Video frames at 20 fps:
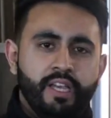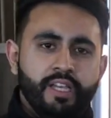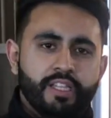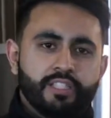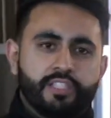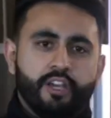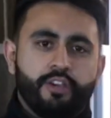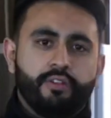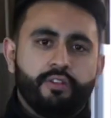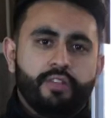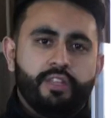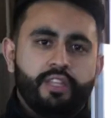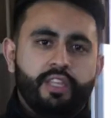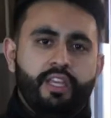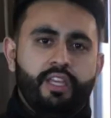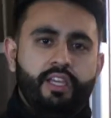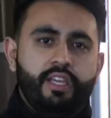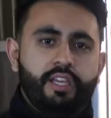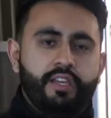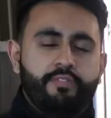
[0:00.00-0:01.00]
So
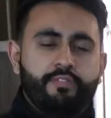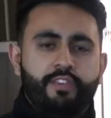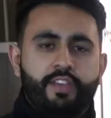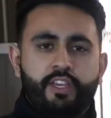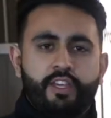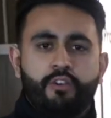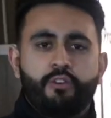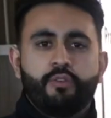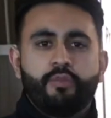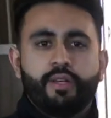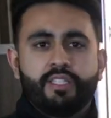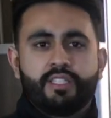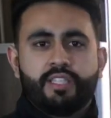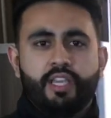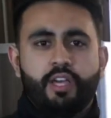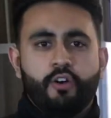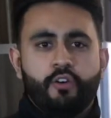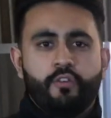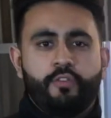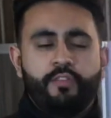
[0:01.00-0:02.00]
the vehicle
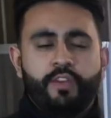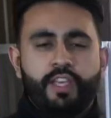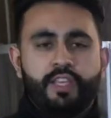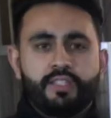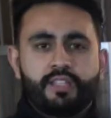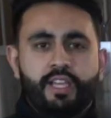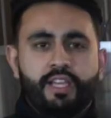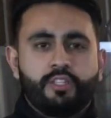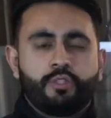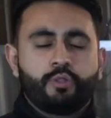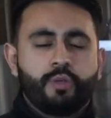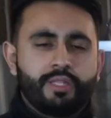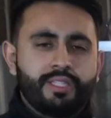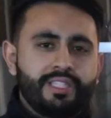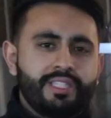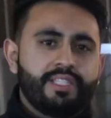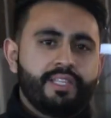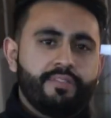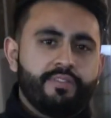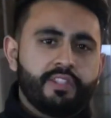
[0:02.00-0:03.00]
itself is a
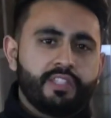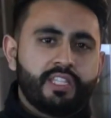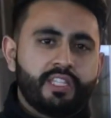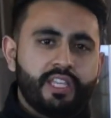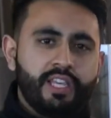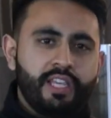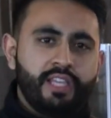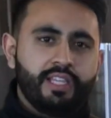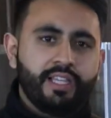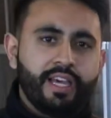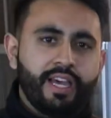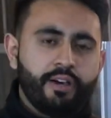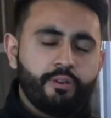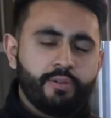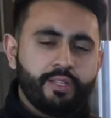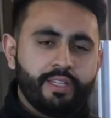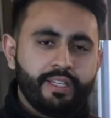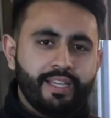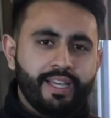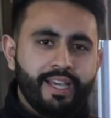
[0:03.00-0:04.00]
2017
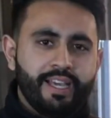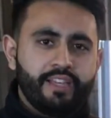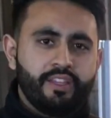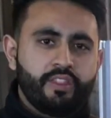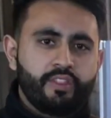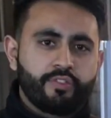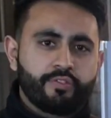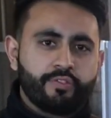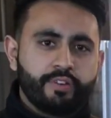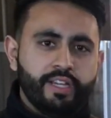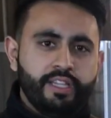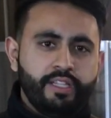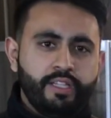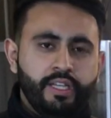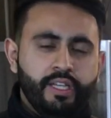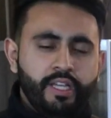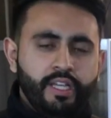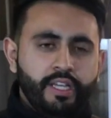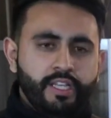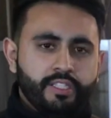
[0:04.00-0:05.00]
Audi A3.
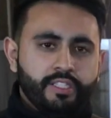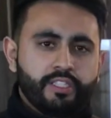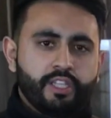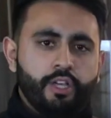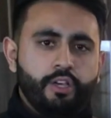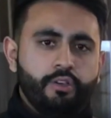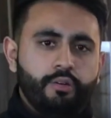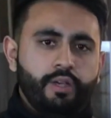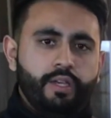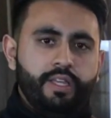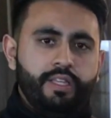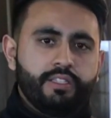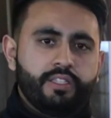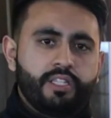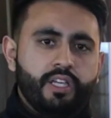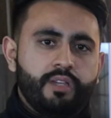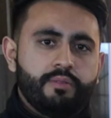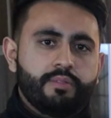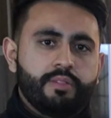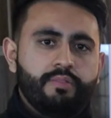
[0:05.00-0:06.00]
So in
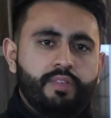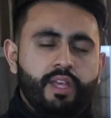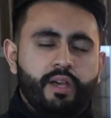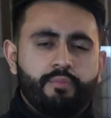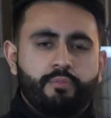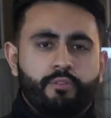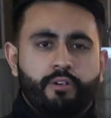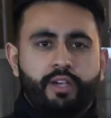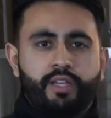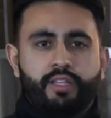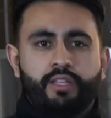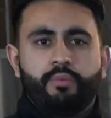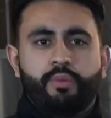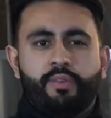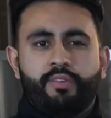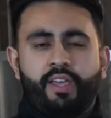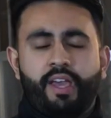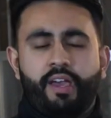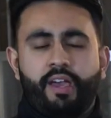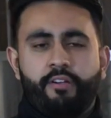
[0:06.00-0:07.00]
terms of the upgrade that we
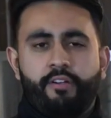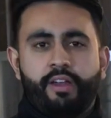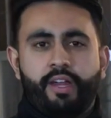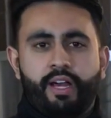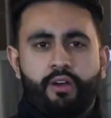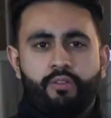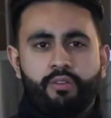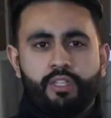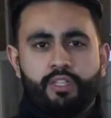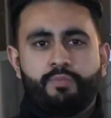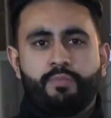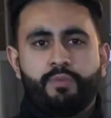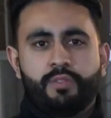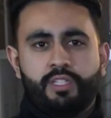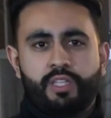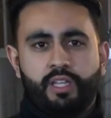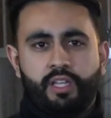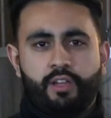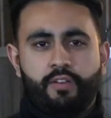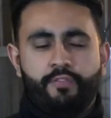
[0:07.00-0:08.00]
carried out on this
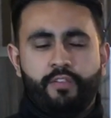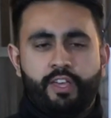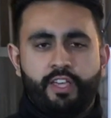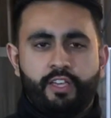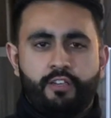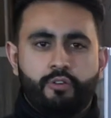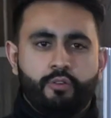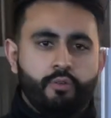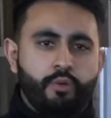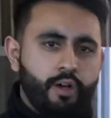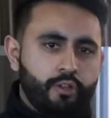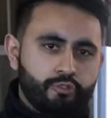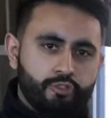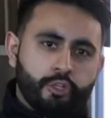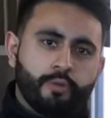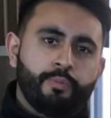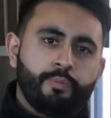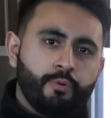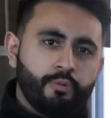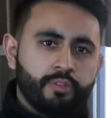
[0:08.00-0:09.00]
particular vehicle, I'll
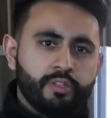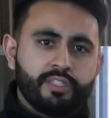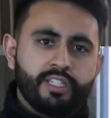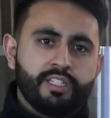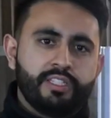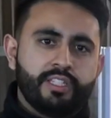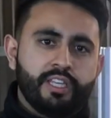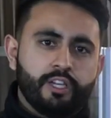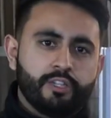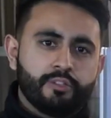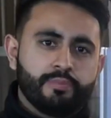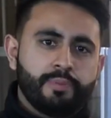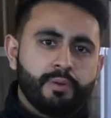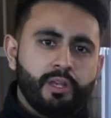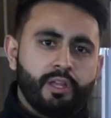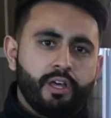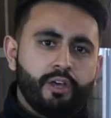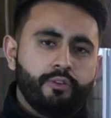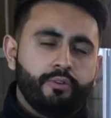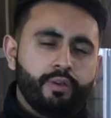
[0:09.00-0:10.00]
drop all the details
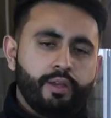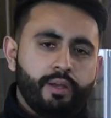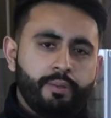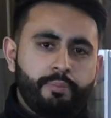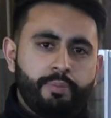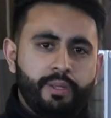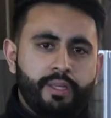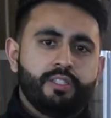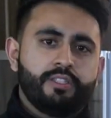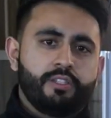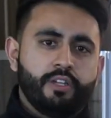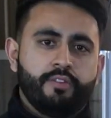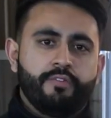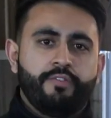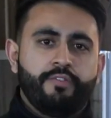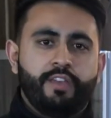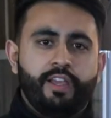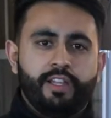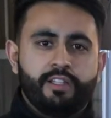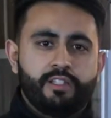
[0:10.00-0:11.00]
below, and please don't
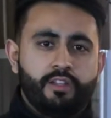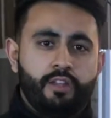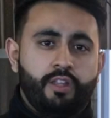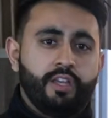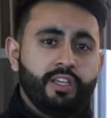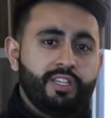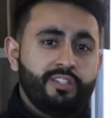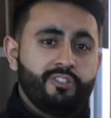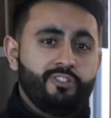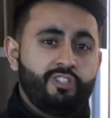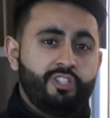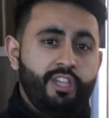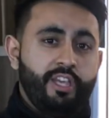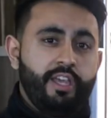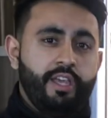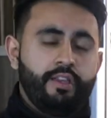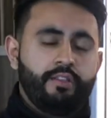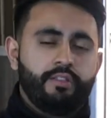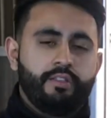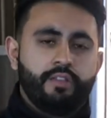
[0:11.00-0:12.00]
forget to like and
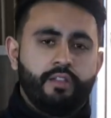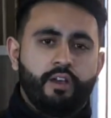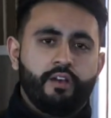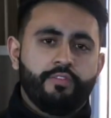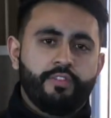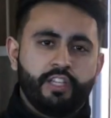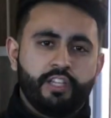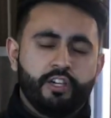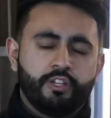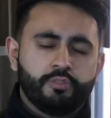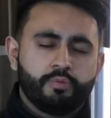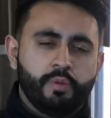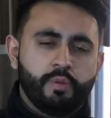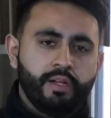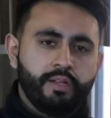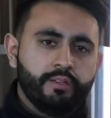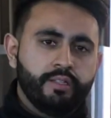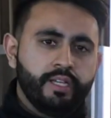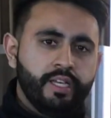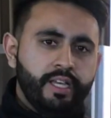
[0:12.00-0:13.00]
share our video as
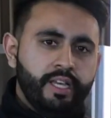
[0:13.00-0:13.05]
well.